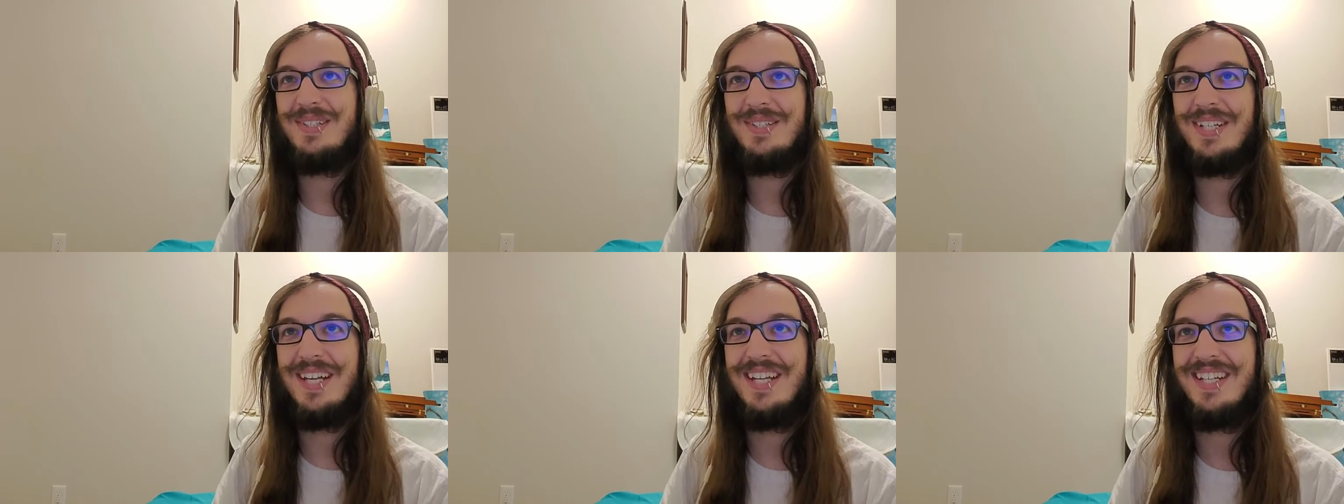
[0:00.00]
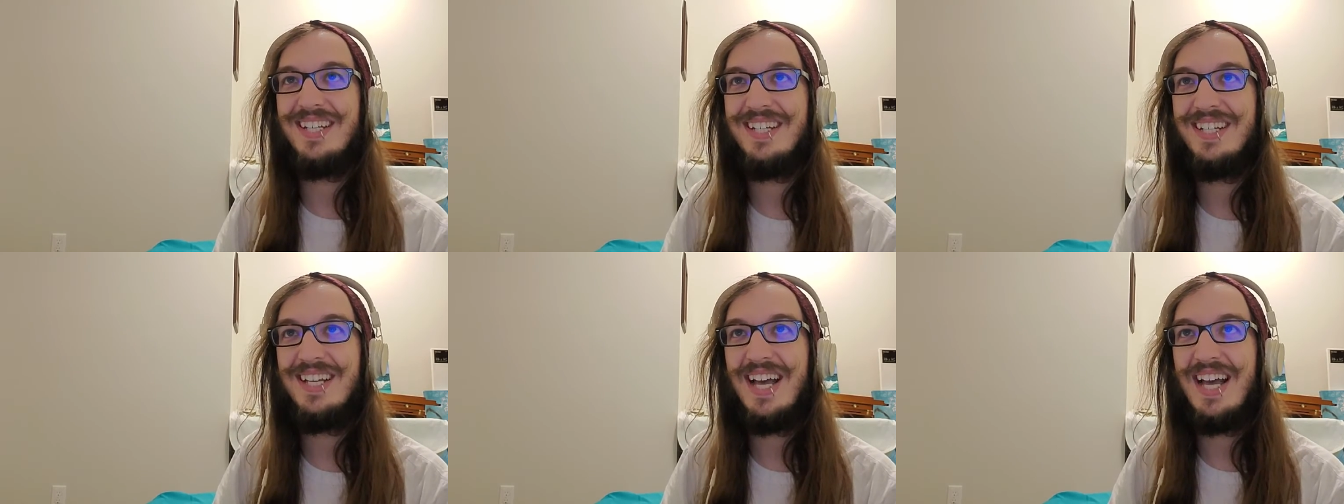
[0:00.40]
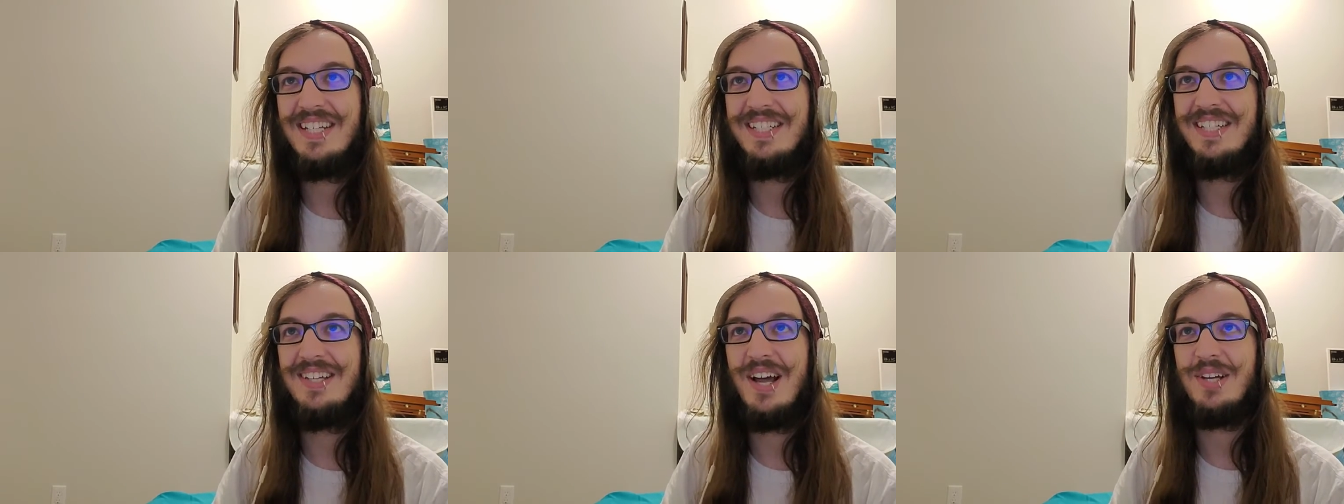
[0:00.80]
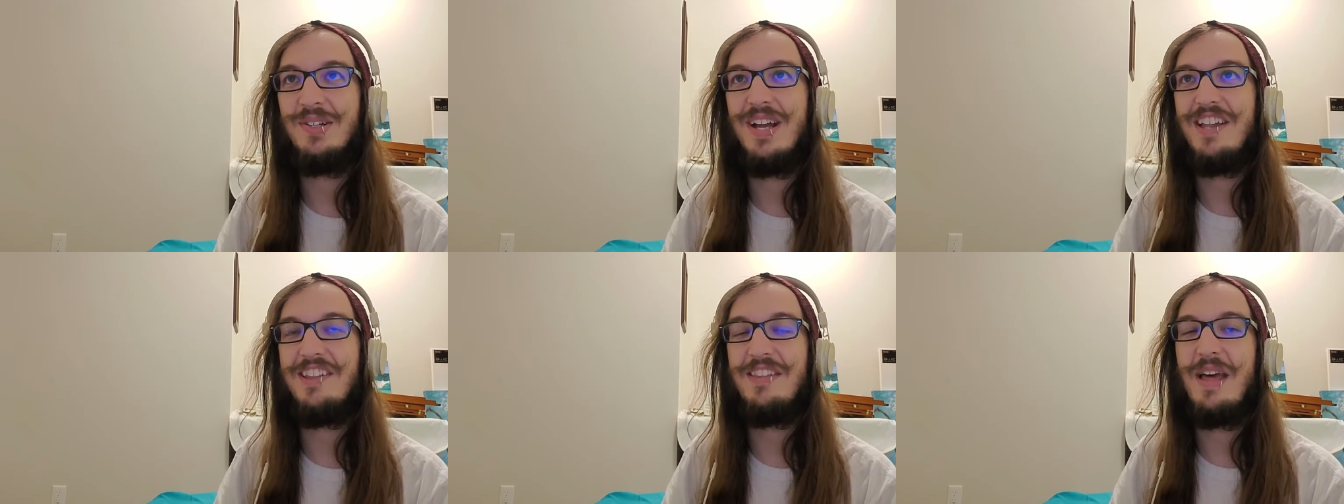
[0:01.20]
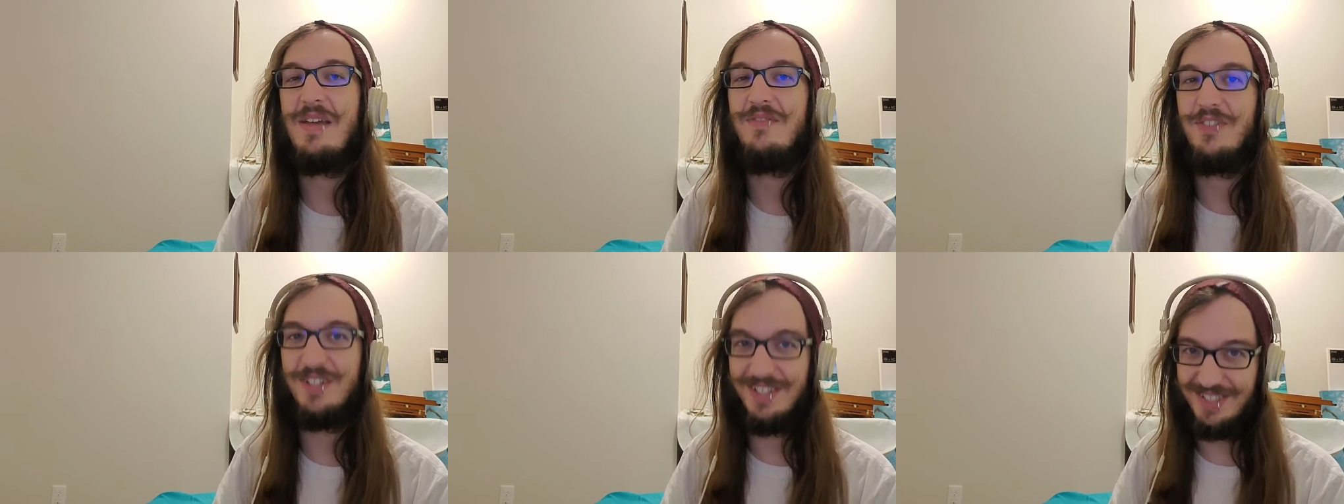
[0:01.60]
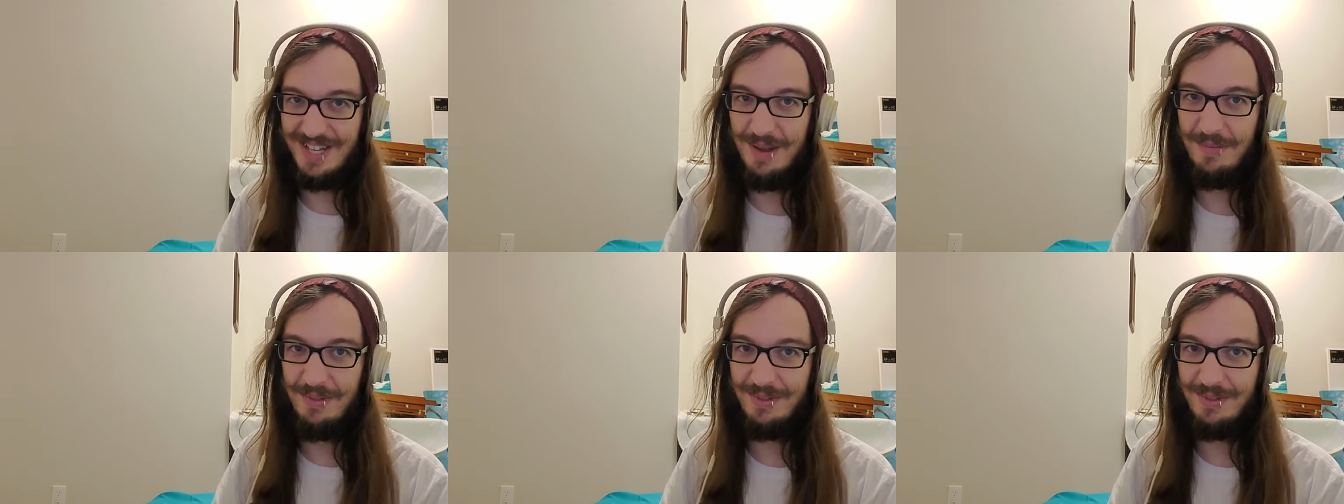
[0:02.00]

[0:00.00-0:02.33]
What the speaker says: Okay. I did not grasp that first time